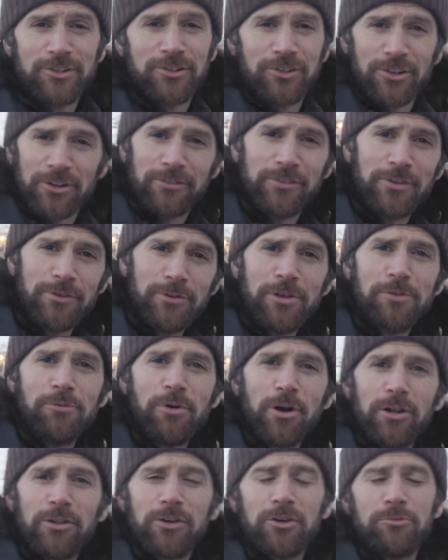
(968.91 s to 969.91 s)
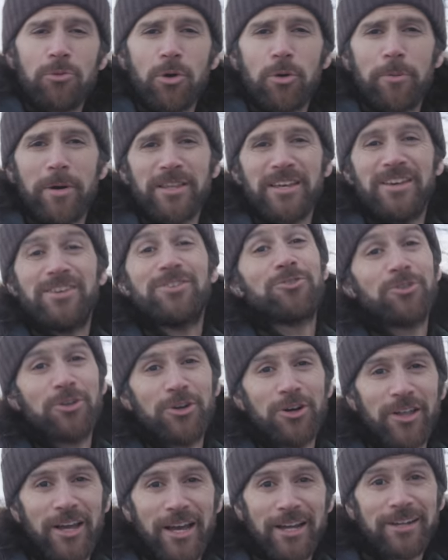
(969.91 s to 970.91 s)
so if you really want to learn more about the history and
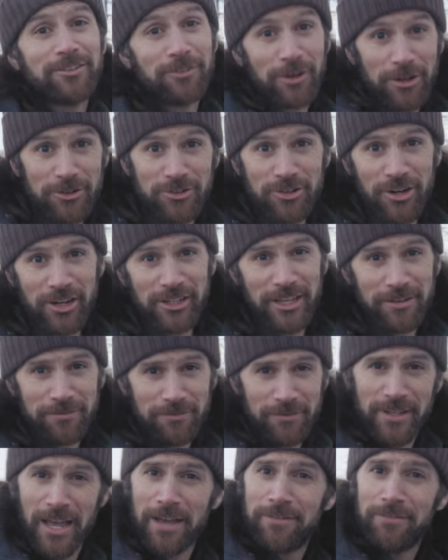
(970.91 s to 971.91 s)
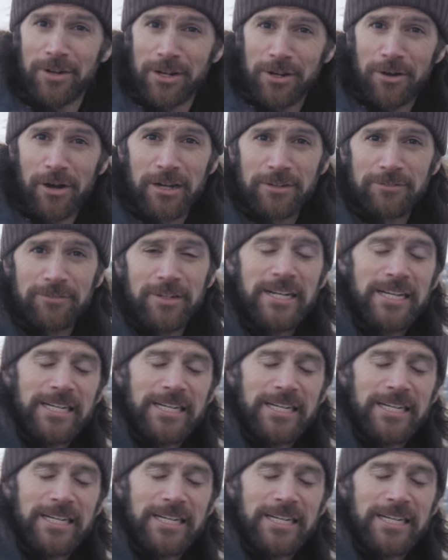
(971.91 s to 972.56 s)
all that, want to check that, that video out.